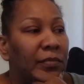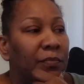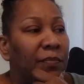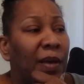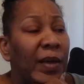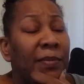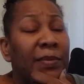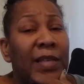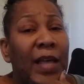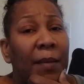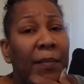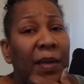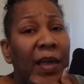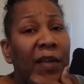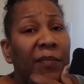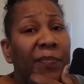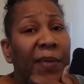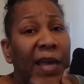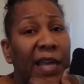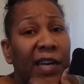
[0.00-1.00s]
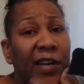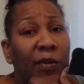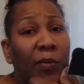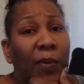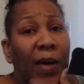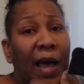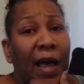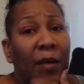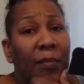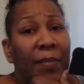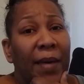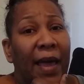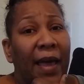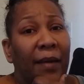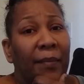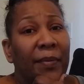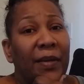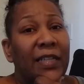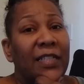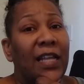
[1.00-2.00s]
Babies I may have painted a while
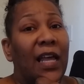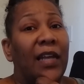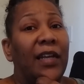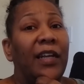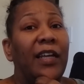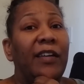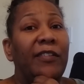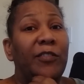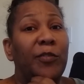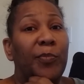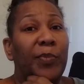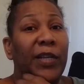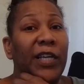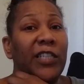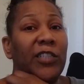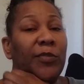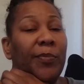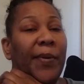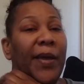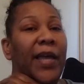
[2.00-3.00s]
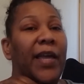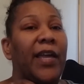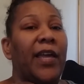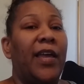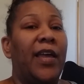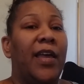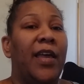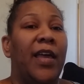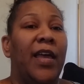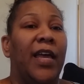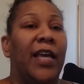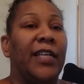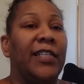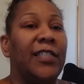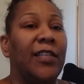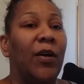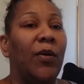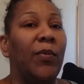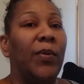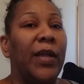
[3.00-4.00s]
back because I love to pleasure paint. And
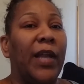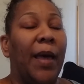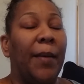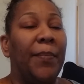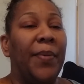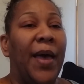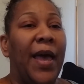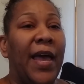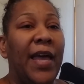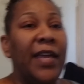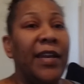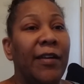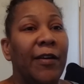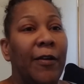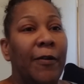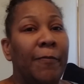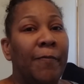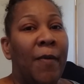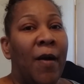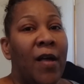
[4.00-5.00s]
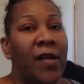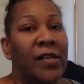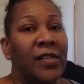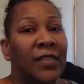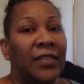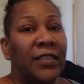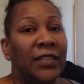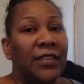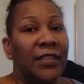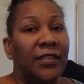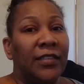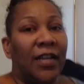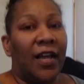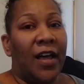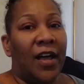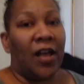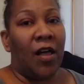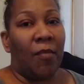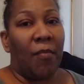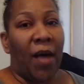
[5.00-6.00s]
so when I paint them,
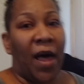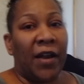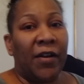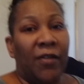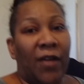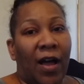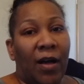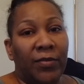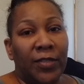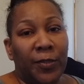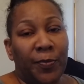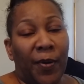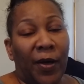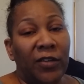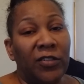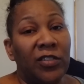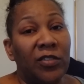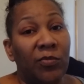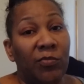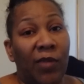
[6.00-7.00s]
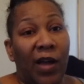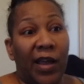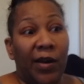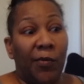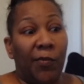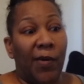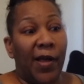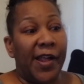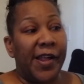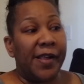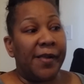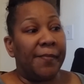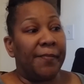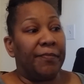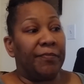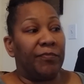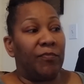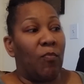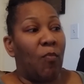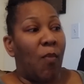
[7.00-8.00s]
I don't always post them right away.
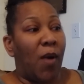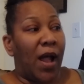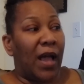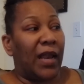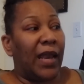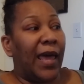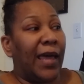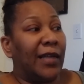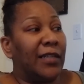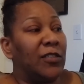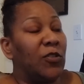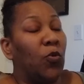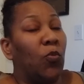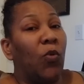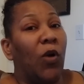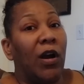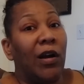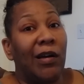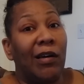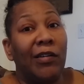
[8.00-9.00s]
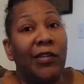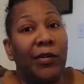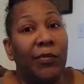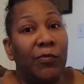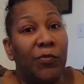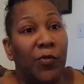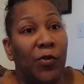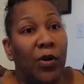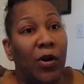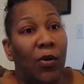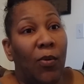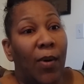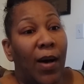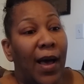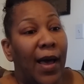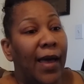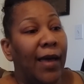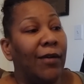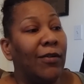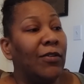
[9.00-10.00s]
I like to work on them for a
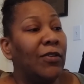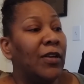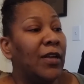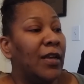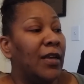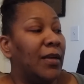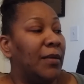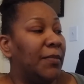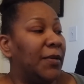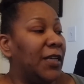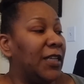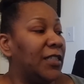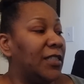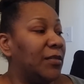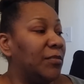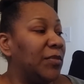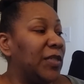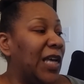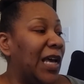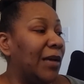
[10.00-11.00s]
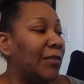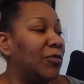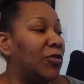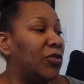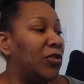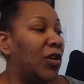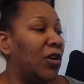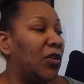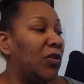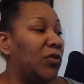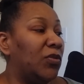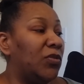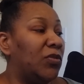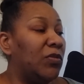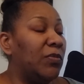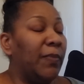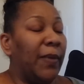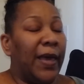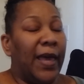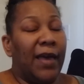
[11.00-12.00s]
while, because sometimes, you know,
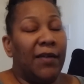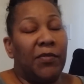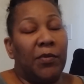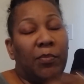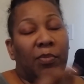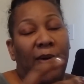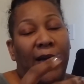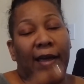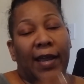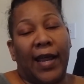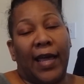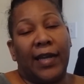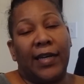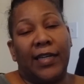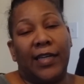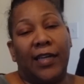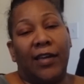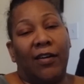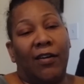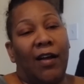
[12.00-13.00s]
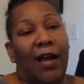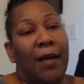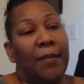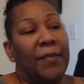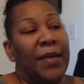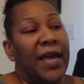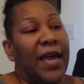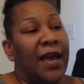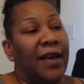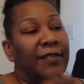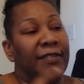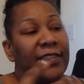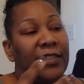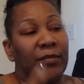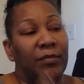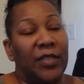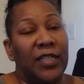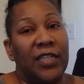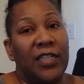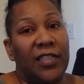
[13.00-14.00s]
you may have a bright idea, or I may have
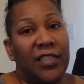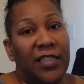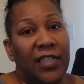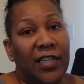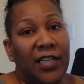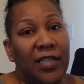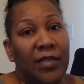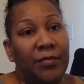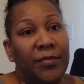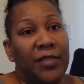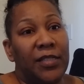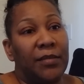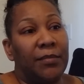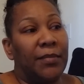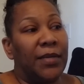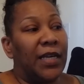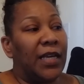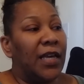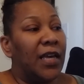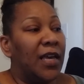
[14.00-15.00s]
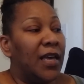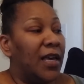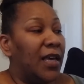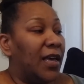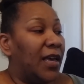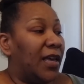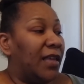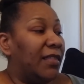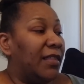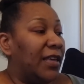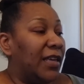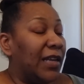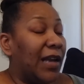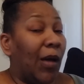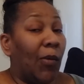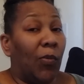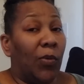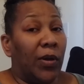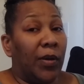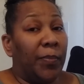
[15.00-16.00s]
something else that comes to me and then
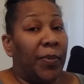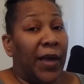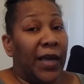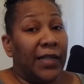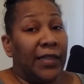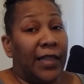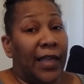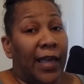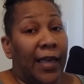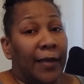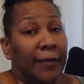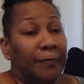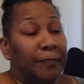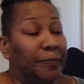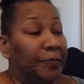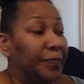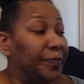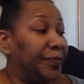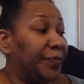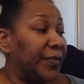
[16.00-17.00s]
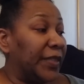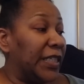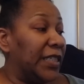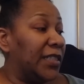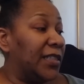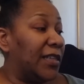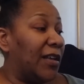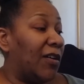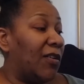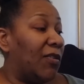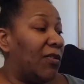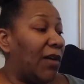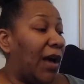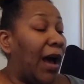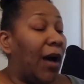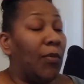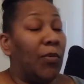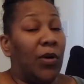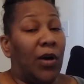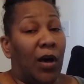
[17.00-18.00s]
I want to paint that. And so
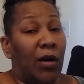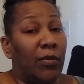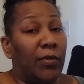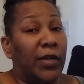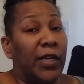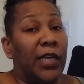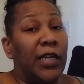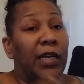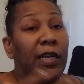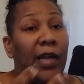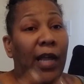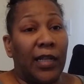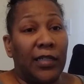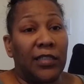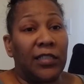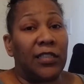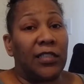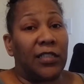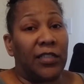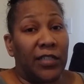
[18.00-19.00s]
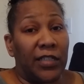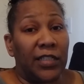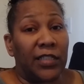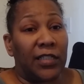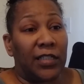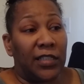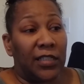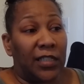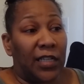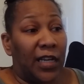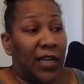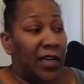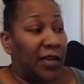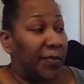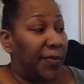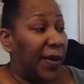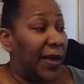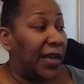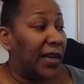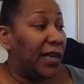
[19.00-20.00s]
I will go in and I'll just seriously sit down
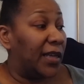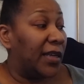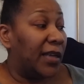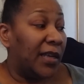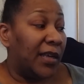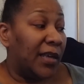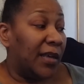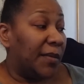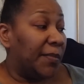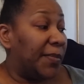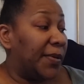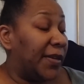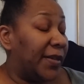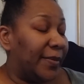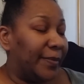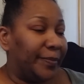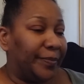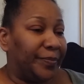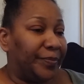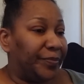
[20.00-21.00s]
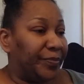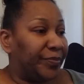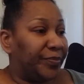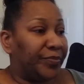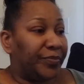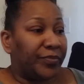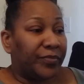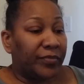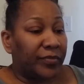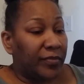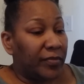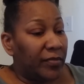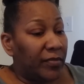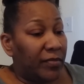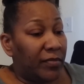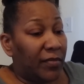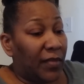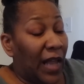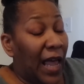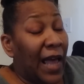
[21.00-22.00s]
and paint it. But
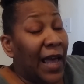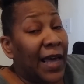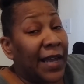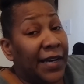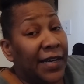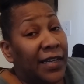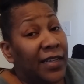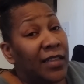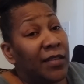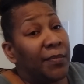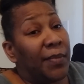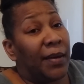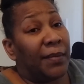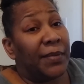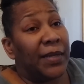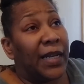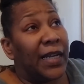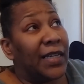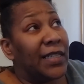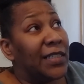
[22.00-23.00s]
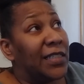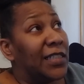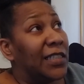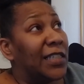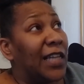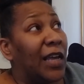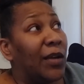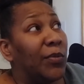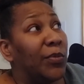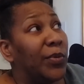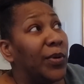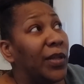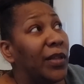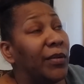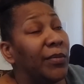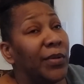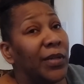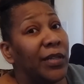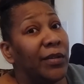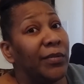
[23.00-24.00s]
I got another baby that is just like
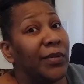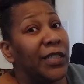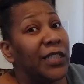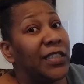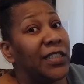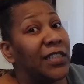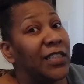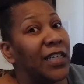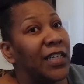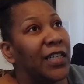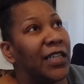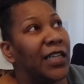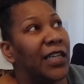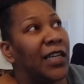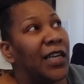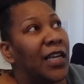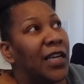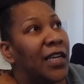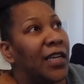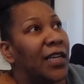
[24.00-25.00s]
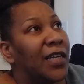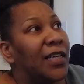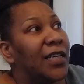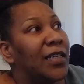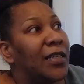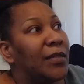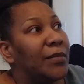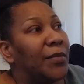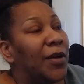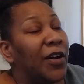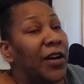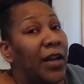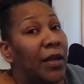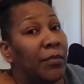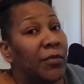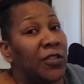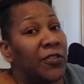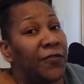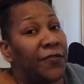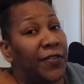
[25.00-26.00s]
really, really, really stunning. Her
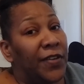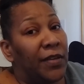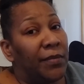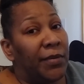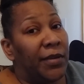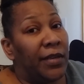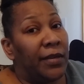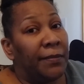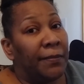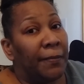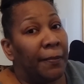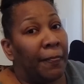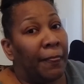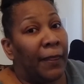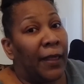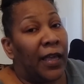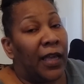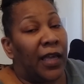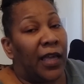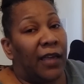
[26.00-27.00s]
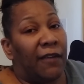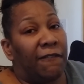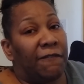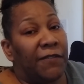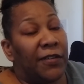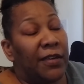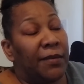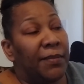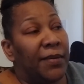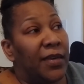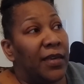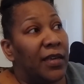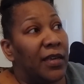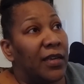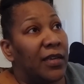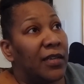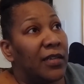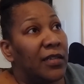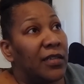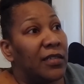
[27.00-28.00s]
name is Phoebe. And Phoebe
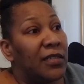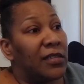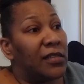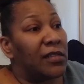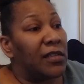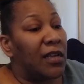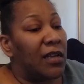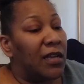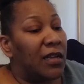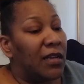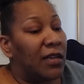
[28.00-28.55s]
is